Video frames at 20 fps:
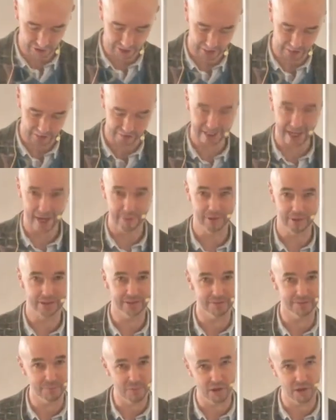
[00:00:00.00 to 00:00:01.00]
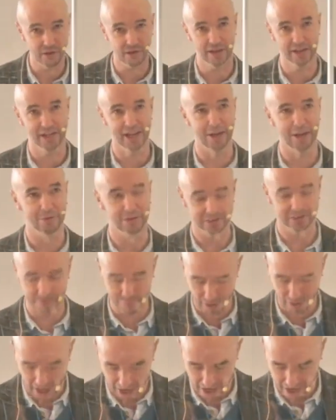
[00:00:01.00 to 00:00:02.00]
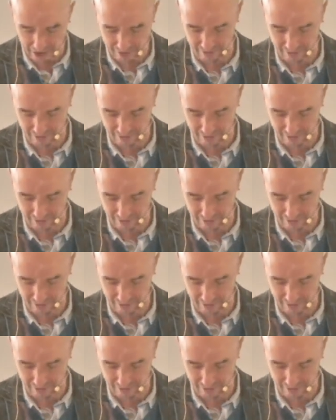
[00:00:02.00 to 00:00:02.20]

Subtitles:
habits of mind, habits of behavior.